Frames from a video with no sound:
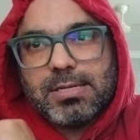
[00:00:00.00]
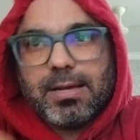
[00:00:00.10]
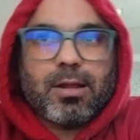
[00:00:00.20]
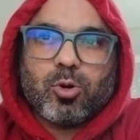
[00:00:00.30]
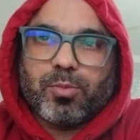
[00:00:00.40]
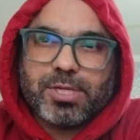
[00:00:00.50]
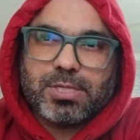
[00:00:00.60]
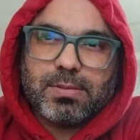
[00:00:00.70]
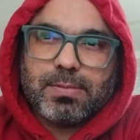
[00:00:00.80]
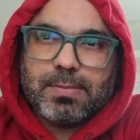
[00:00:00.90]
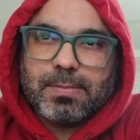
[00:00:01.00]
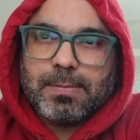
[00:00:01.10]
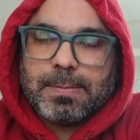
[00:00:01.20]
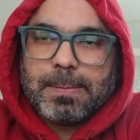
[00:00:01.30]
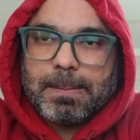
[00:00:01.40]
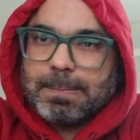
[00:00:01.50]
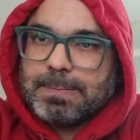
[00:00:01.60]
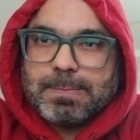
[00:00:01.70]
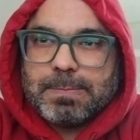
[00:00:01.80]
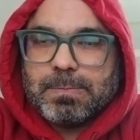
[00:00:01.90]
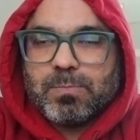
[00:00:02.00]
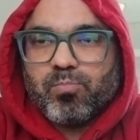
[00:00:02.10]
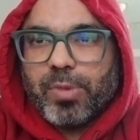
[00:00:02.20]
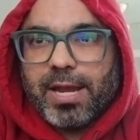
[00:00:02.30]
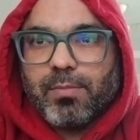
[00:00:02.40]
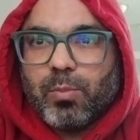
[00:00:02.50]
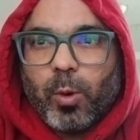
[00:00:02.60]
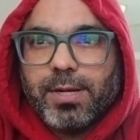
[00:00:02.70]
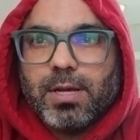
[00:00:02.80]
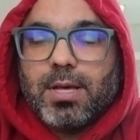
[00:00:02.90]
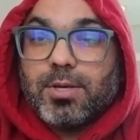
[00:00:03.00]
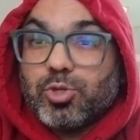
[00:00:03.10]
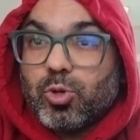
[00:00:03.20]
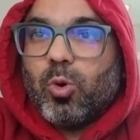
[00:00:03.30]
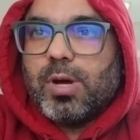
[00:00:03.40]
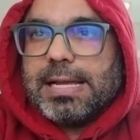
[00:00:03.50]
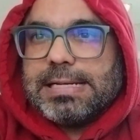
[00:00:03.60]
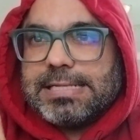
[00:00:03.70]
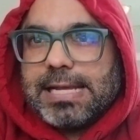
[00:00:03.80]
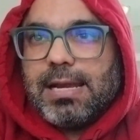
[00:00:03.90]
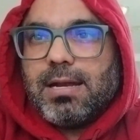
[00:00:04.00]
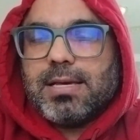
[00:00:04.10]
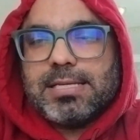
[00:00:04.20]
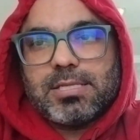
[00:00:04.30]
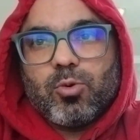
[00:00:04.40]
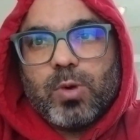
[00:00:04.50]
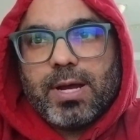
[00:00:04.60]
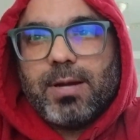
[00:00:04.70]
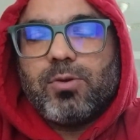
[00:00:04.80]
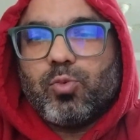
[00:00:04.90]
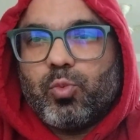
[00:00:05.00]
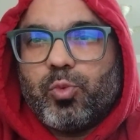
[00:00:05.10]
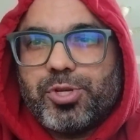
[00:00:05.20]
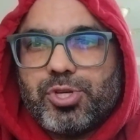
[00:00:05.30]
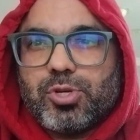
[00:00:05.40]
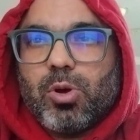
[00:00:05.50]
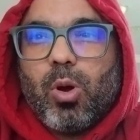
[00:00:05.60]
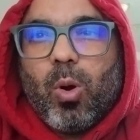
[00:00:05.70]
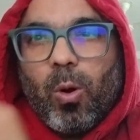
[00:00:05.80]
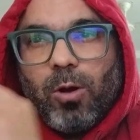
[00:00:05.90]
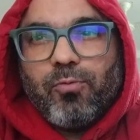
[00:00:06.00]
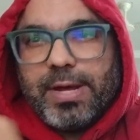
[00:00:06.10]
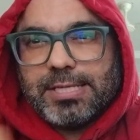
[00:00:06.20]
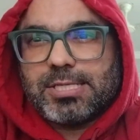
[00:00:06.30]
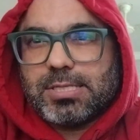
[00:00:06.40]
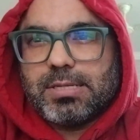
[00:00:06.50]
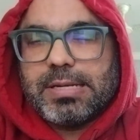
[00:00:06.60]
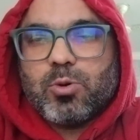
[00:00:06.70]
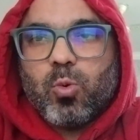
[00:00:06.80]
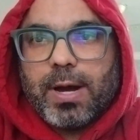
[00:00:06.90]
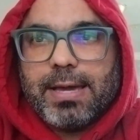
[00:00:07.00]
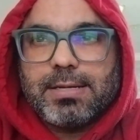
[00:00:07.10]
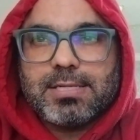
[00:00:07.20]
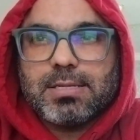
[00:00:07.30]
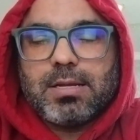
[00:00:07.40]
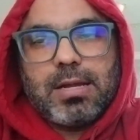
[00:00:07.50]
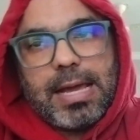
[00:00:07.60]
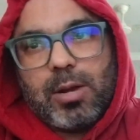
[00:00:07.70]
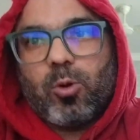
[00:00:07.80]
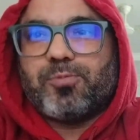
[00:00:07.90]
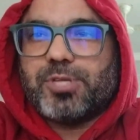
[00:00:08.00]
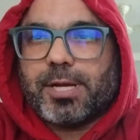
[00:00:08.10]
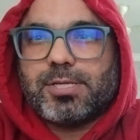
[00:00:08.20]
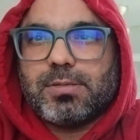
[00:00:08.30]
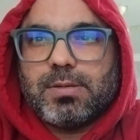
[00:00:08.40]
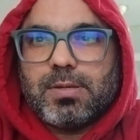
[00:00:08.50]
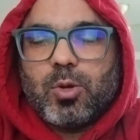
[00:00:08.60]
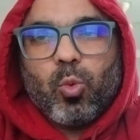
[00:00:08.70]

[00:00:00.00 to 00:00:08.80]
it's direct object. Getting my point? So tell is the word which always requires an object,